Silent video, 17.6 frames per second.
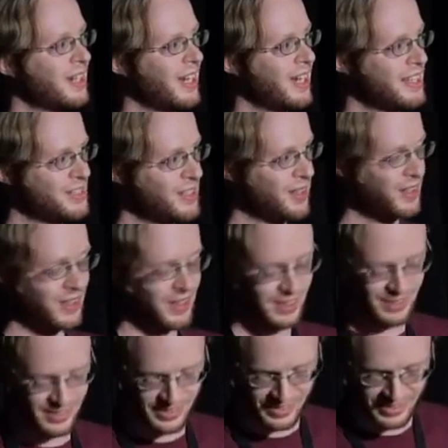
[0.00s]
So
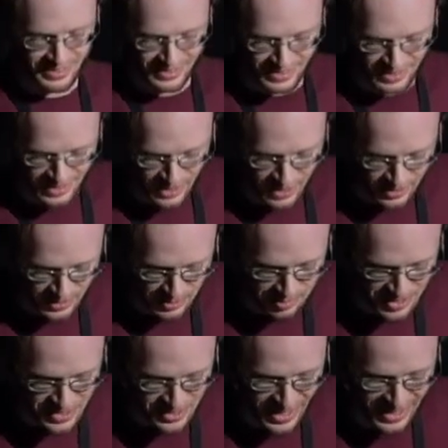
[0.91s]
here there
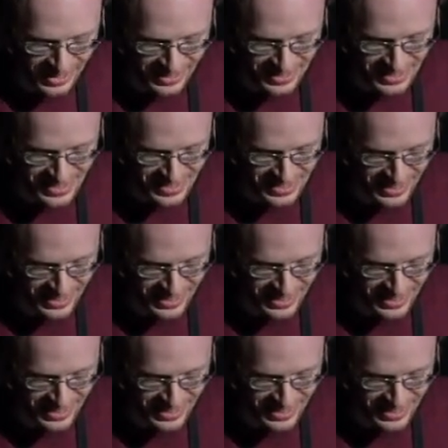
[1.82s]
be dragons.